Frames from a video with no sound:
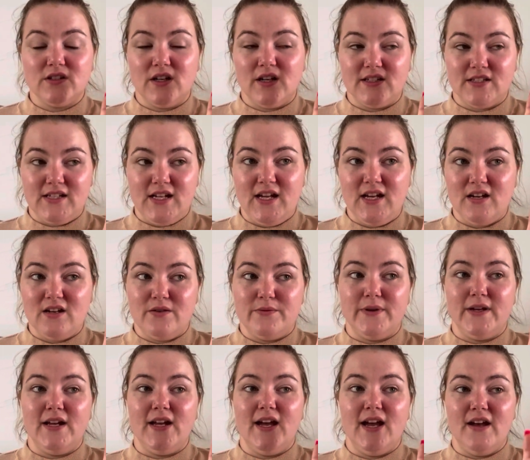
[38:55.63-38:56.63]
a
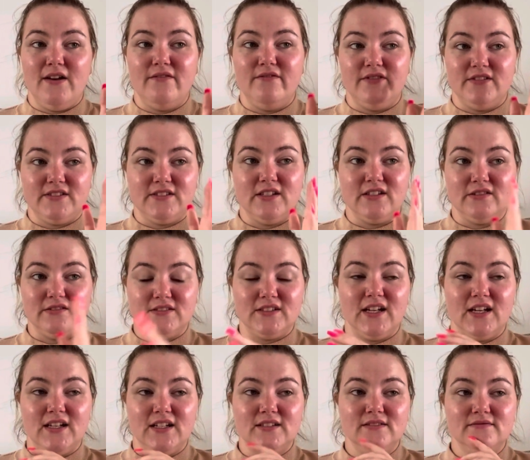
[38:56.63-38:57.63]
takeaway every single
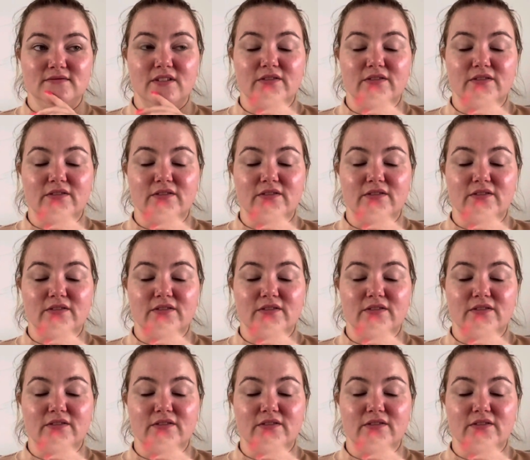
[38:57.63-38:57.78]
night